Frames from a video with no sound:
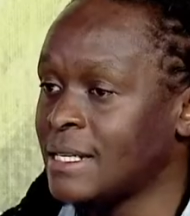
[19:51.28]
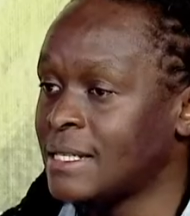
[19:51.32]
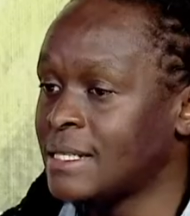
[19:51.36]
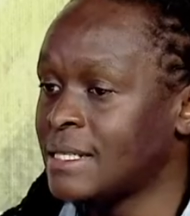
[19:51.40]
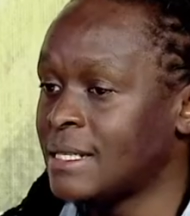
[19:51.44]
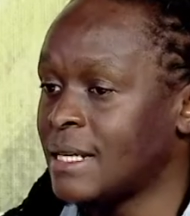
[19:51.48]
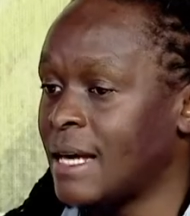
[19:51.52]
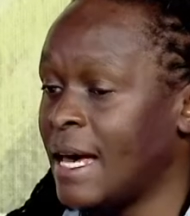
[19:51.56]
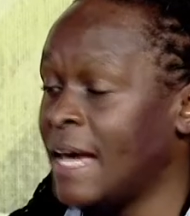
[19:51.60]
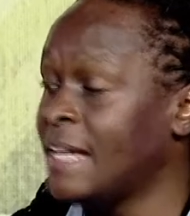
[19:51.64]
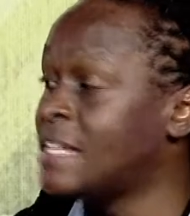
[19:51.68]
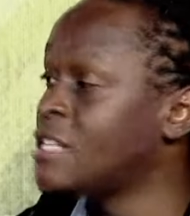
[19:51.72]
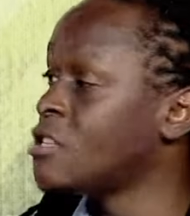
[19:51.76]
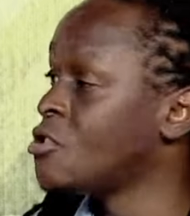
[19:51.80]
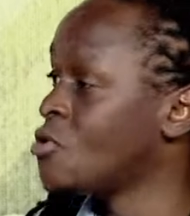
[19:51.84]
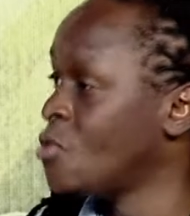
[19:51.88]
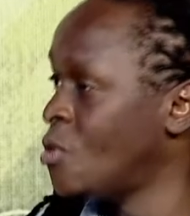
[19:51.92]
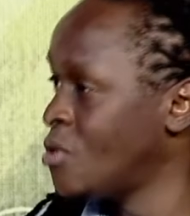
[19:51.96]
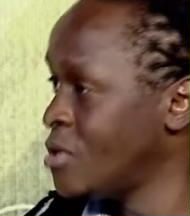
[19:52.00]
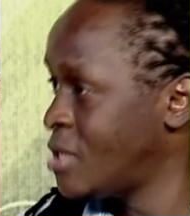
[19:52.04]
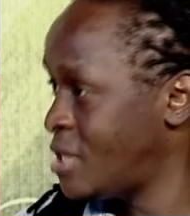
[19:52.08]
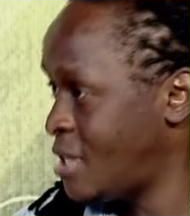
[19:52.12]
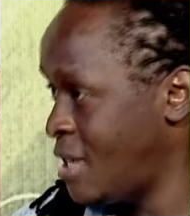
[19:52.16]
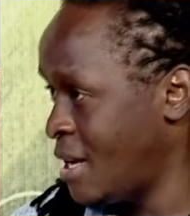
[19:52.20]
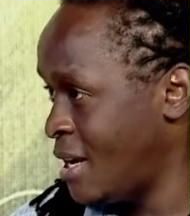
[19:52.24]
least eight
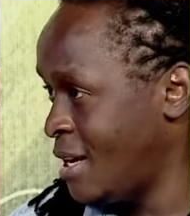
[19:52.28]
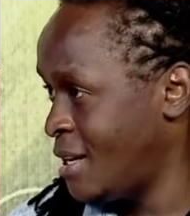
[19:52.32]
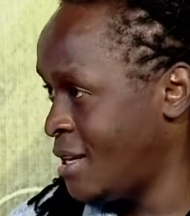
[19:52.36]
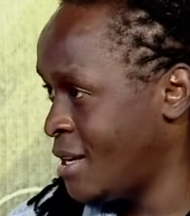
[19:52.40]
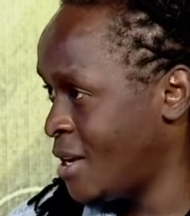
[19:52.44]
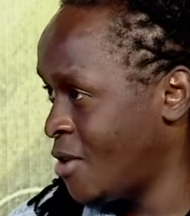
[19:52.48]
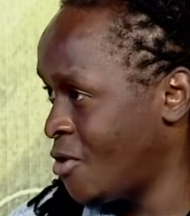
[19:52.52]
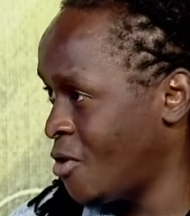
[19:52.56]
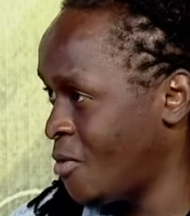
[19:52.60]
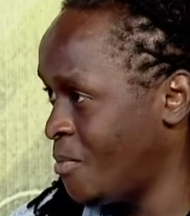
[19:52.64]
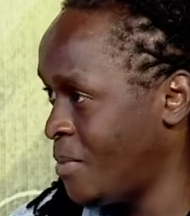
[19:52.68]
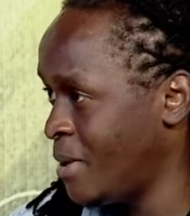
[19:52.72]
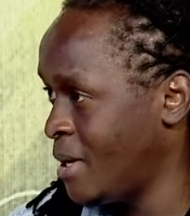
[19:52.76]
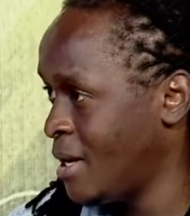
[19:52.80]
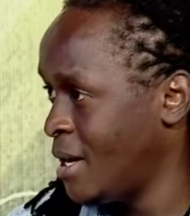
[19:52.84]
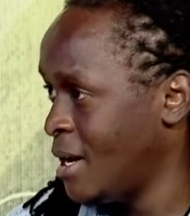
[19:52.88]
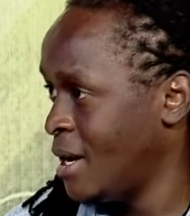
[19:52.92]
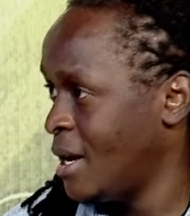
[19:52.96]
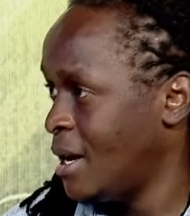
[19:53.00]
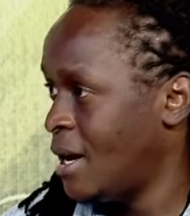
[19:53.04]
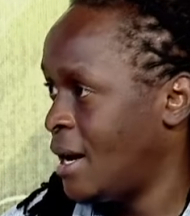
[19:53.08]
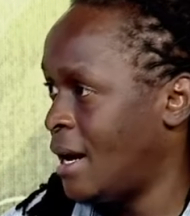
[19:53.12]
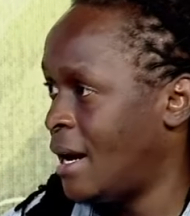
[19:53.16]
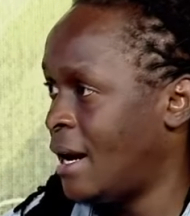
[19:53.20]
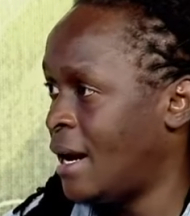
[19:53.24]
zones here in Nairobi,
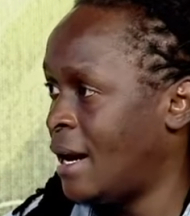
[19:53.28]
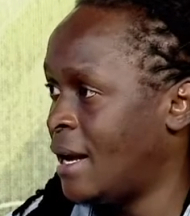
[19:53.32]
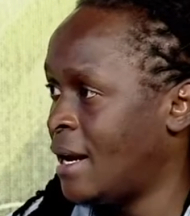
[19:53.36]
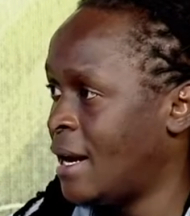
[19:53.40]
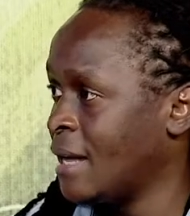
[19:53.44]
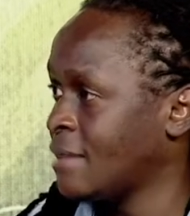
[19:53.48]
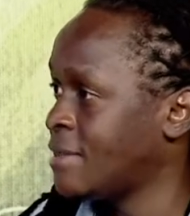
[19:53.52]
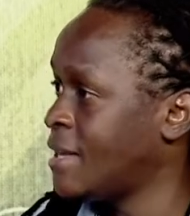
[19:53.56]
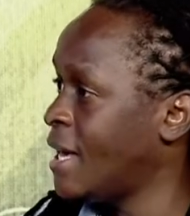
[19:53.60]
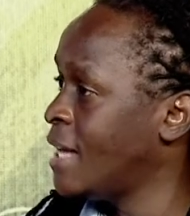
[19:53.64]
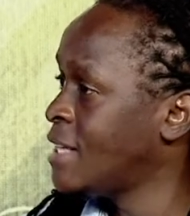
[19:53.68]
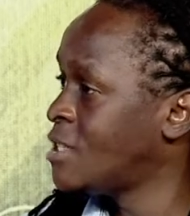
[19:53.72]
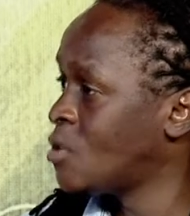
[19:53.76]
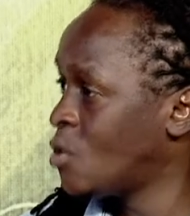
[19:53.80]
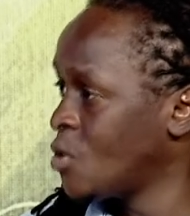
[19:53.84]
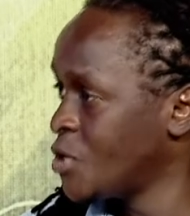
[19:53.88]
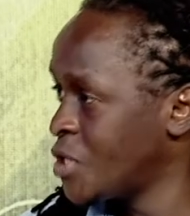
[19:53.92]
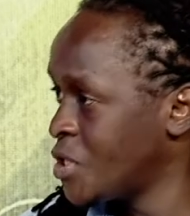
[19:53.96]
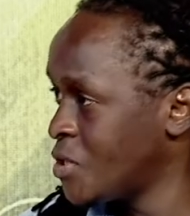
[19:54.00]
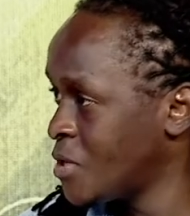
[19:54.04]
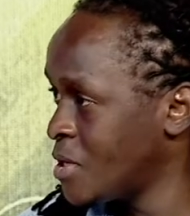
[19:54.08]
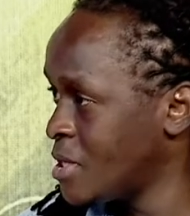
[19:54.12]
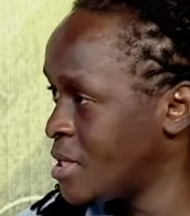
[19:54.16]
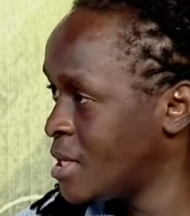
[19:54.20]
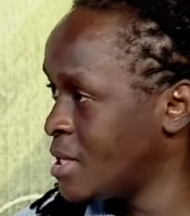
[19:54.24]
uh-huh, uh, like the eight
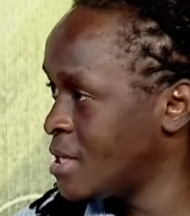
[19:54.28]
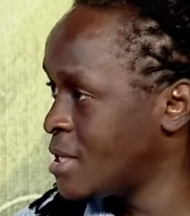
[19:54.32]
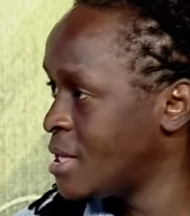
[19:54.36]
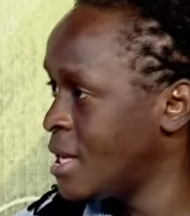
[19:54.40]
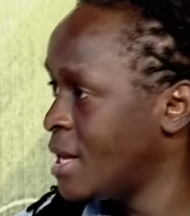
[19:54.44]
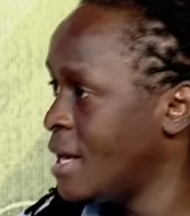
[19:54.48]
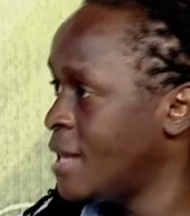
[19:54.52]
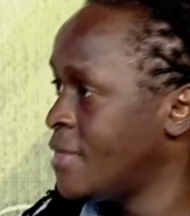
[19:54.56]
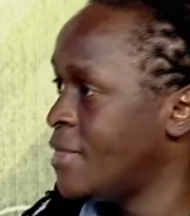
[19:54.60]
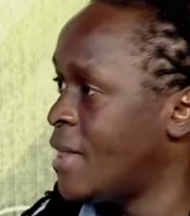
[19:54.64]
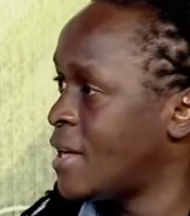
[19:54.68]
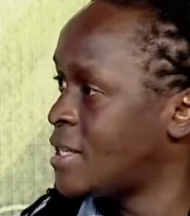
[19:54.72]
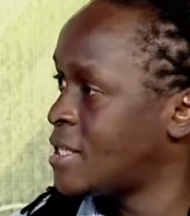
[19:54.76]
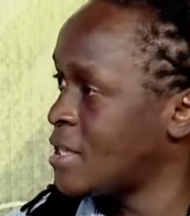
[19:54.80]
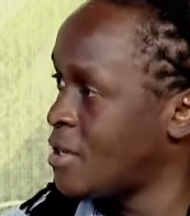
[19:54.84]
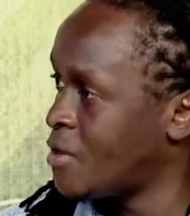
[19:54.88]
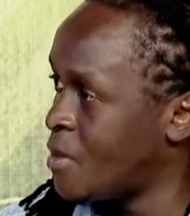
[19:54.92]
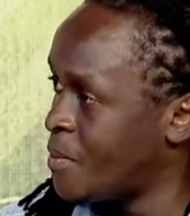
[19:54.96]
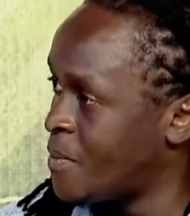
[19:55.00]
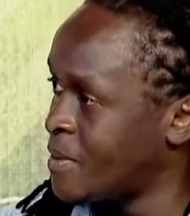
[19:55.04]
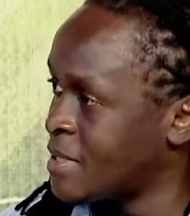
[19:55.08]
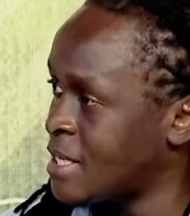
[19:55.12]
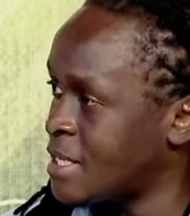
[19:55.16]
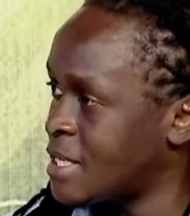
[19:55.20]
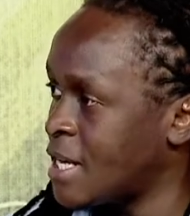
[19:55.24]
constituencies that yes.
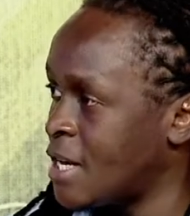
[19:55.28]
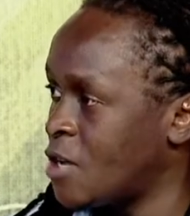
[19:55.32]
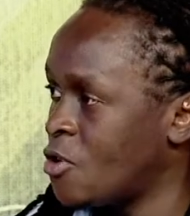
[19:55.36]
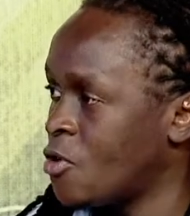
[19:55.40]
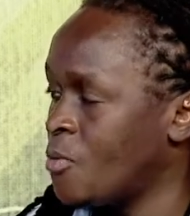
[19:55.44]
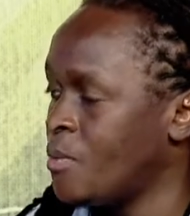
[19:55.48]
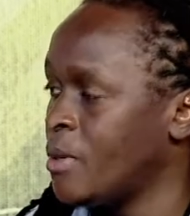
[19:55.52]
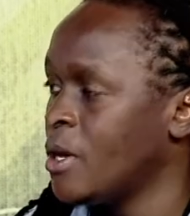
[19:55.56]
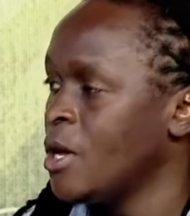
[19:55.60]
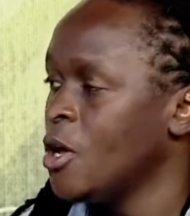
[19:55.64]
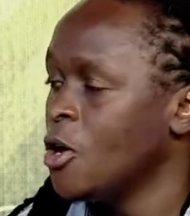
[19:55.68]
represent Nairobi.